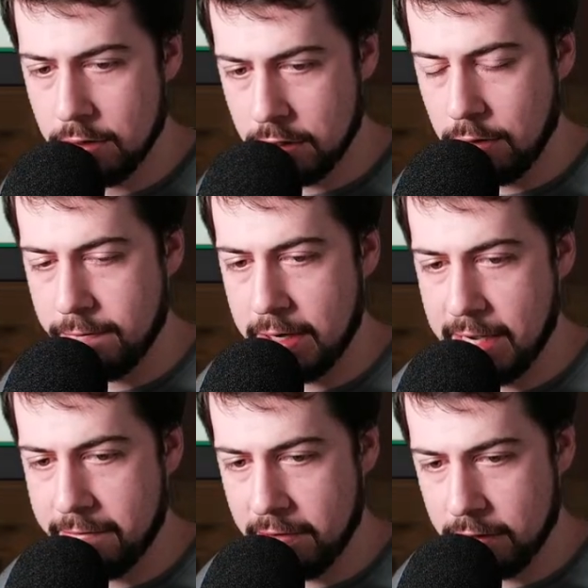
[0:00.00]
So if I
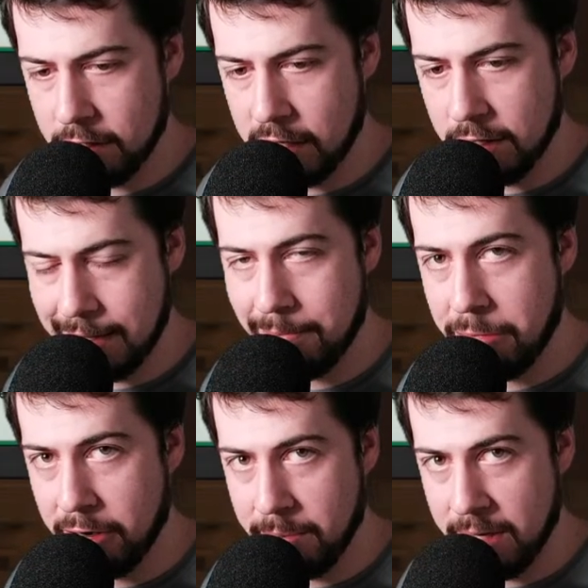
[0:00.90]
haven't got 10
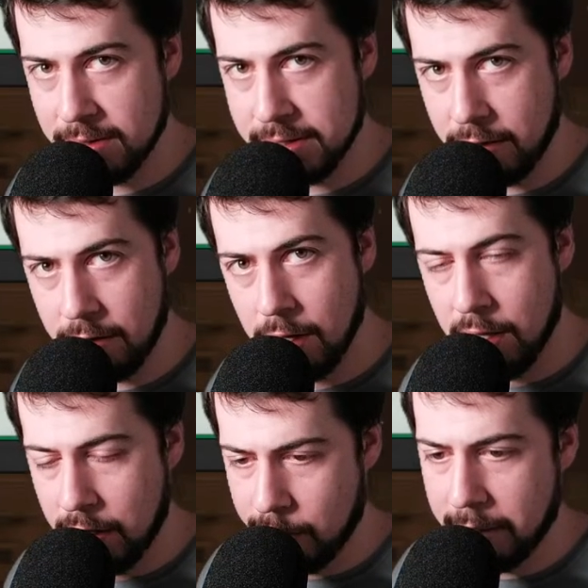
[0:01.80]
permanents out,
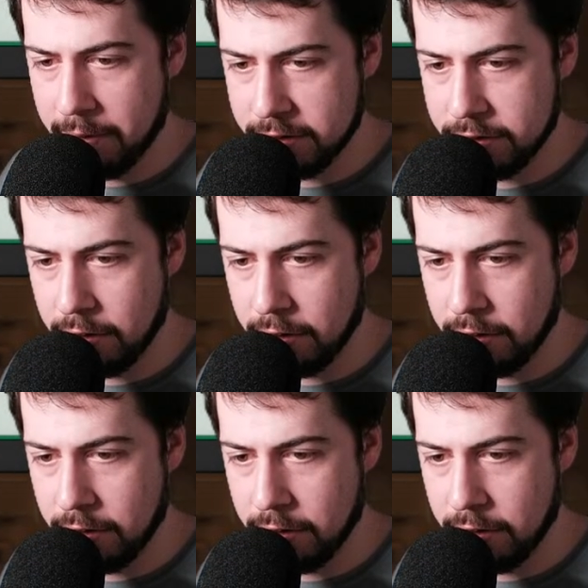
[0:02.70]
Wayward